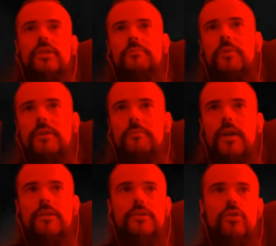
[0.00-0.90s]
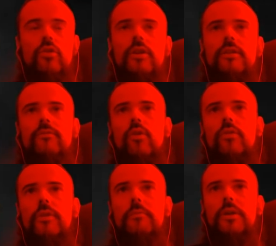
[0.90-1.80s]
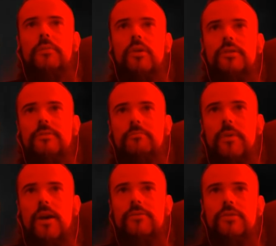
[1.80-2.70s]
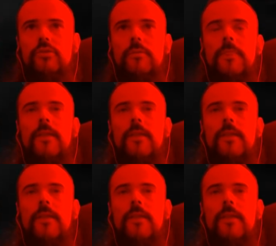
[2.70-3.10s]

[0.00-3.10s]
It's pretty mandatory for the build because it buffs you.